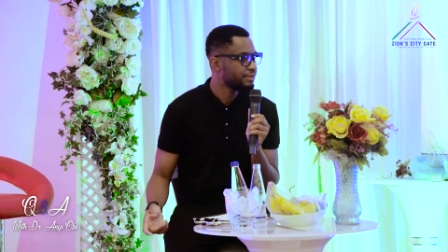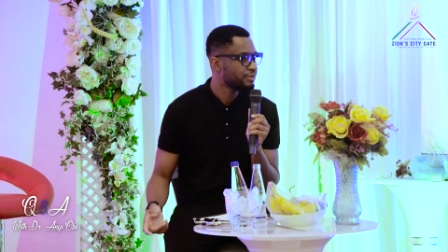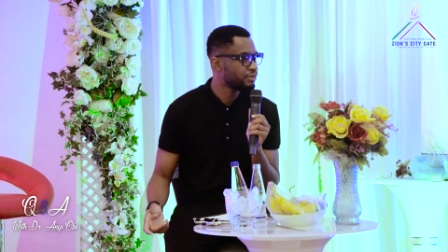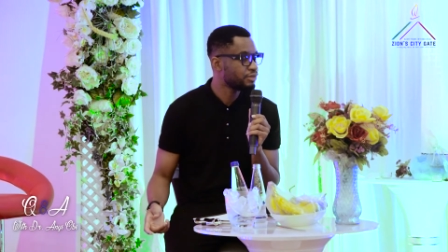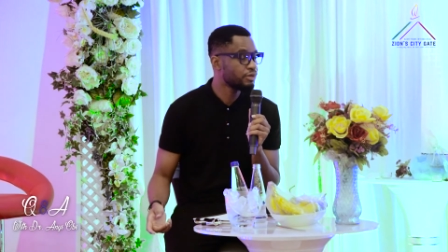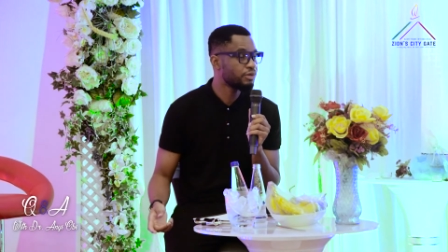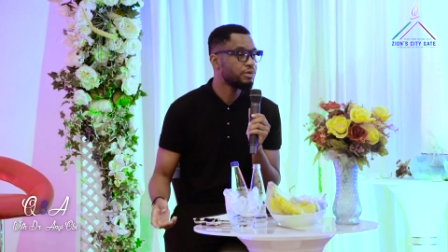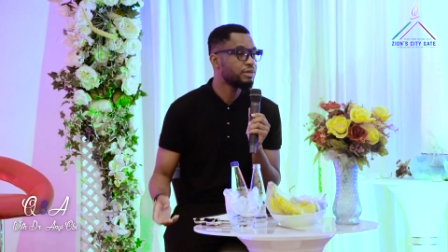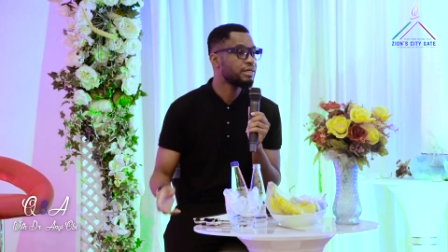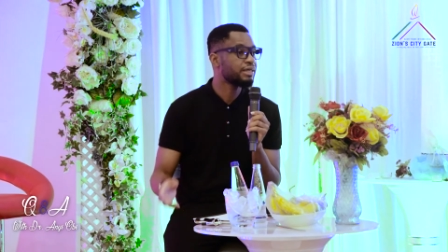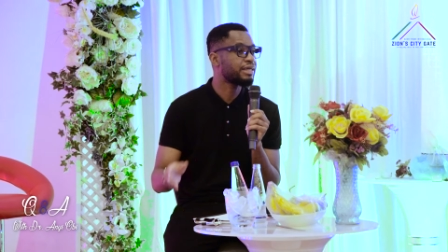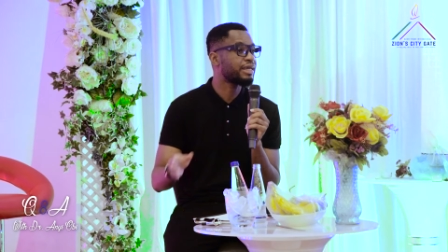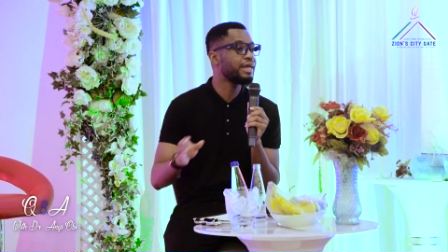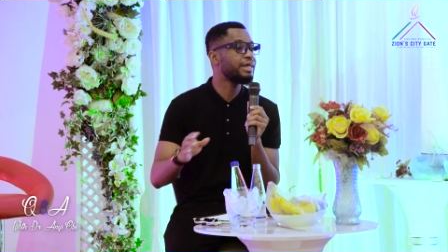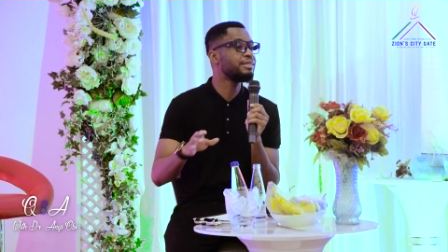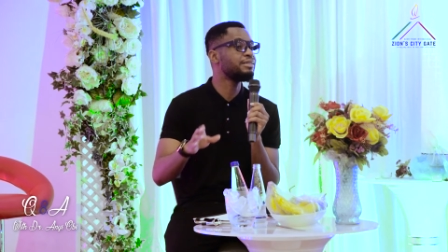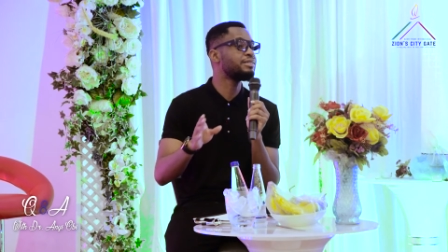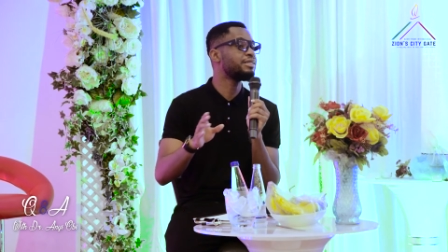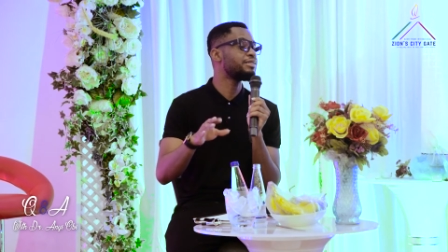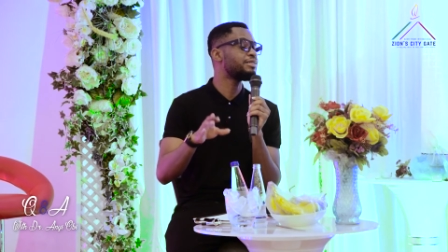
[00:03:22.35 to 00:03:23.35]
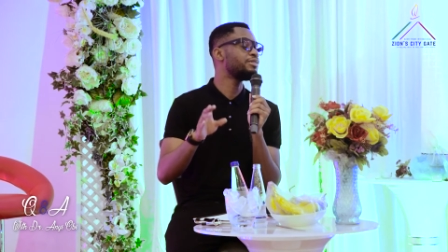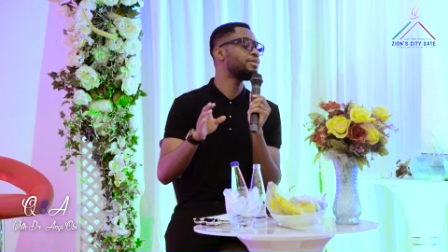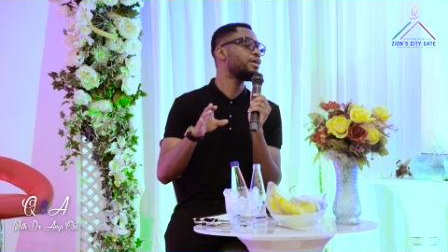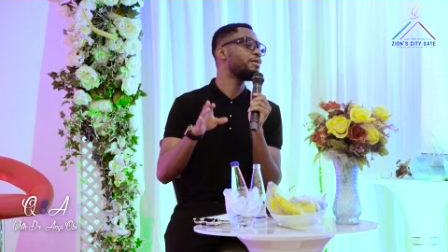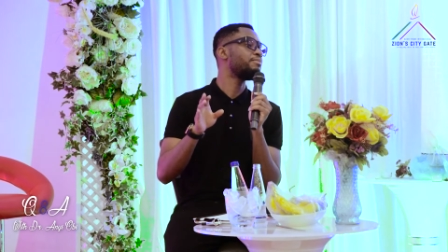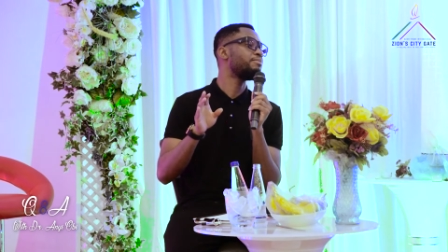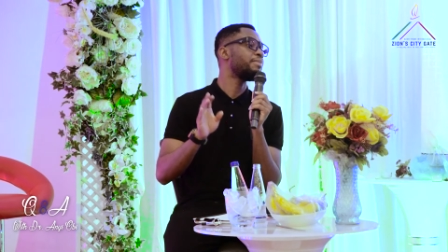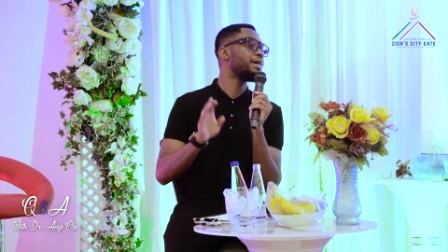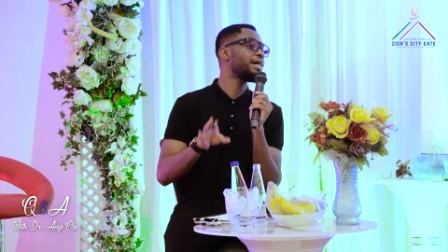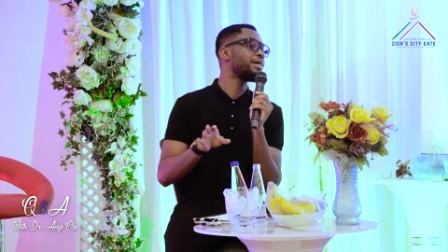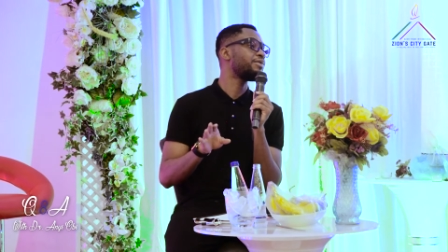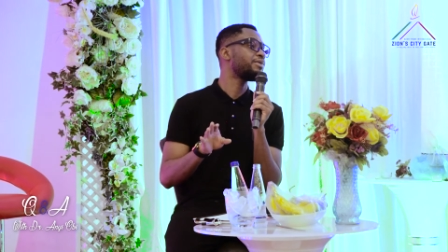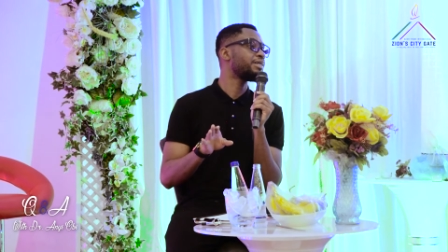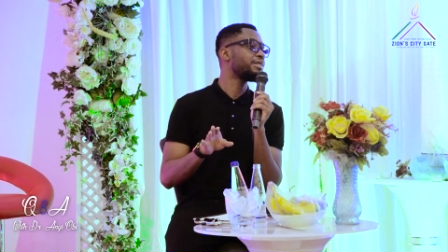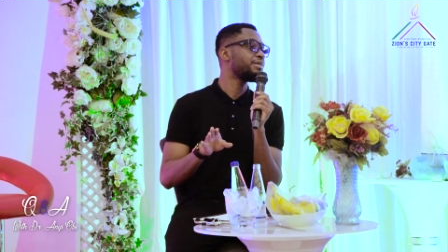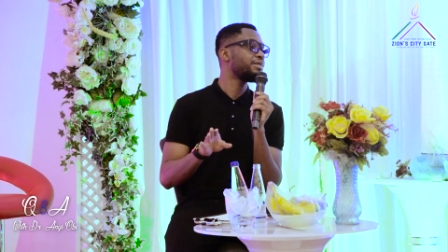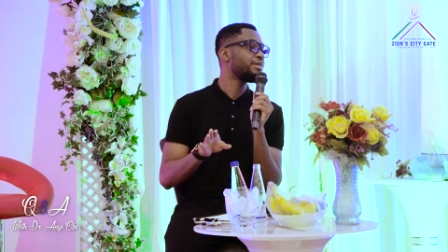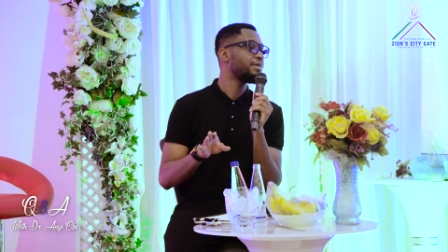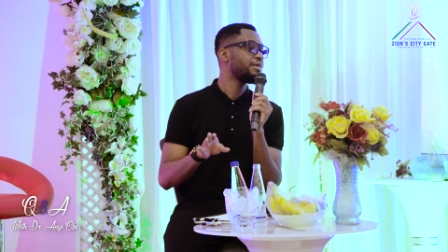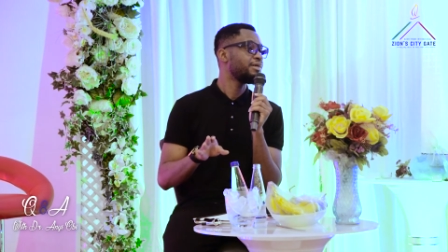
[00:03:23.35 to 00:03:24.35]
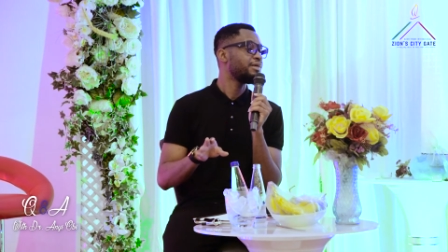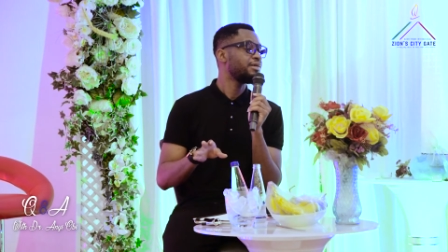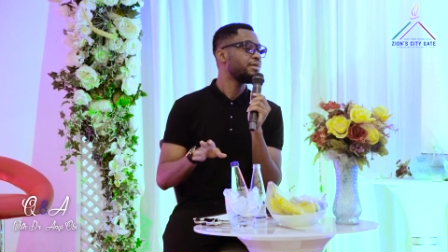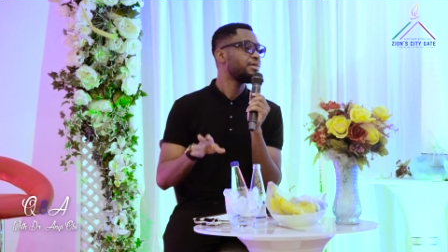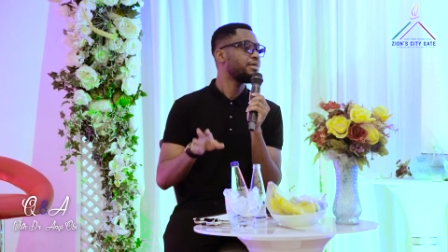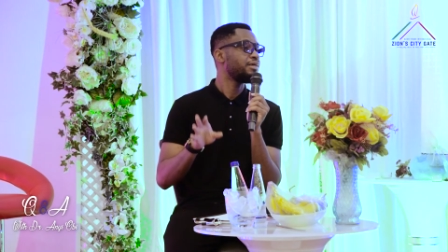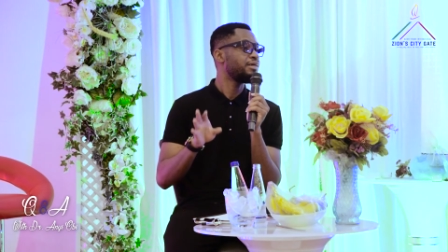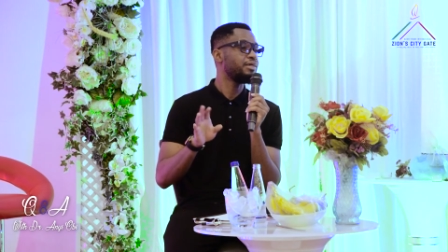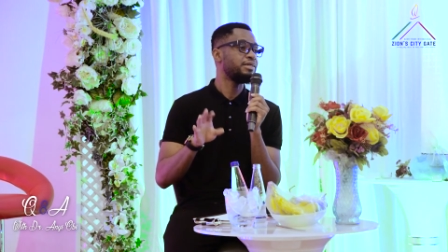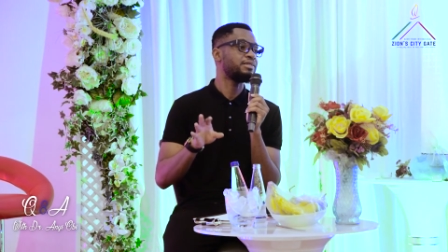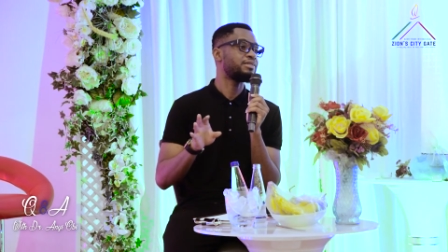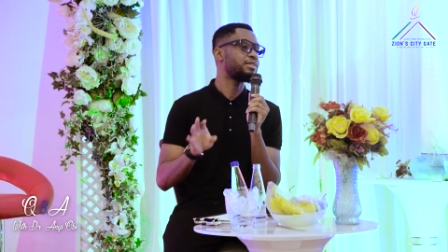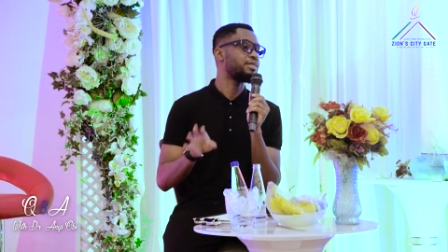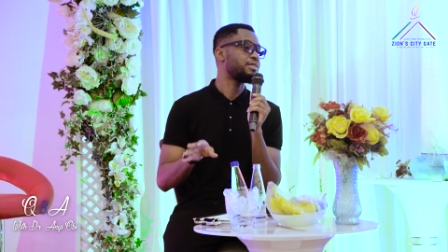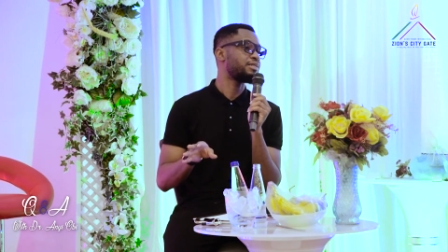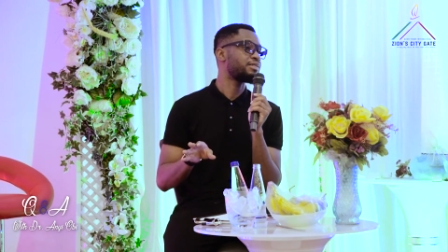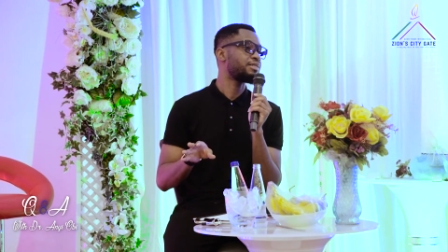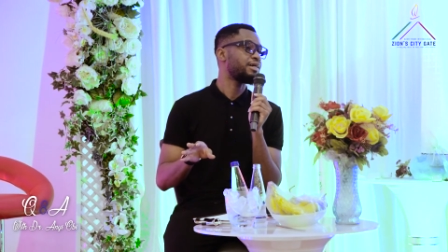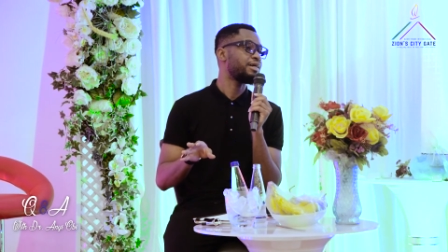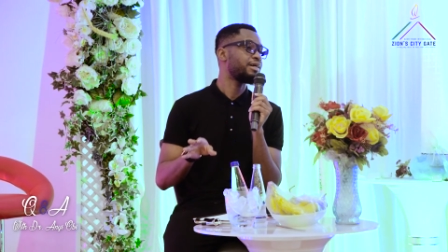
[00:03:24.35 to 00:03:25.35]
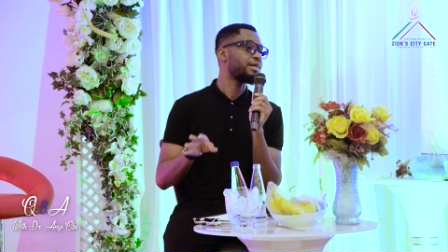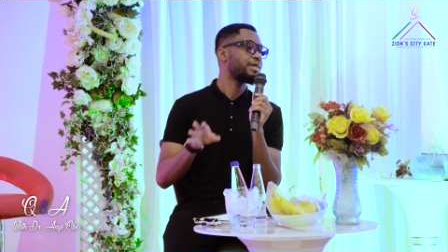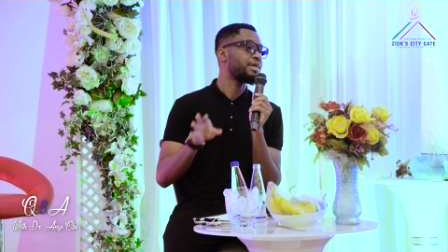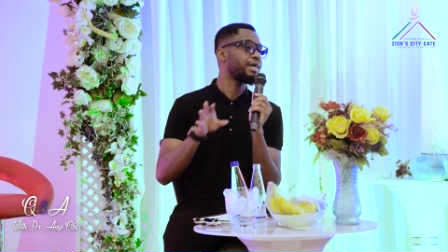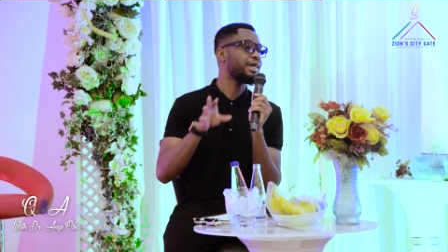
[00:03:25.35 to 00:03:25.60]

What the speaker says: So Cain did not marry his sister.